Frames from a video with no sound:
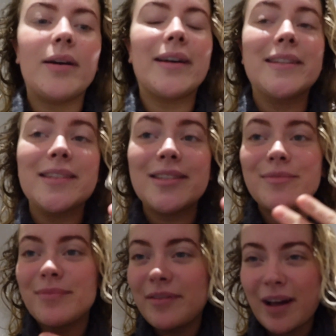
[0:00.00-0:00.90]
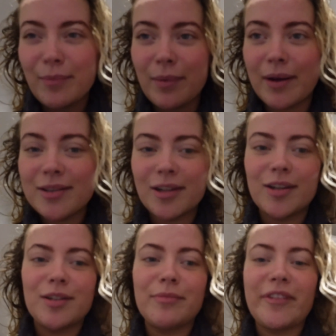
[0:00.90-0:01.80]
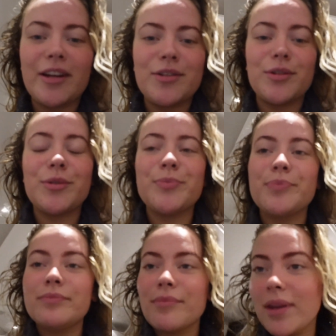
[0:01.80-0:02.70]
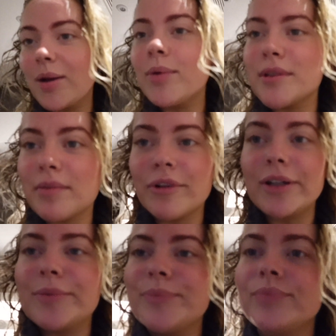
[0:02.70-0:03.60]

Guys, I've had my massage and facial. It was unreal.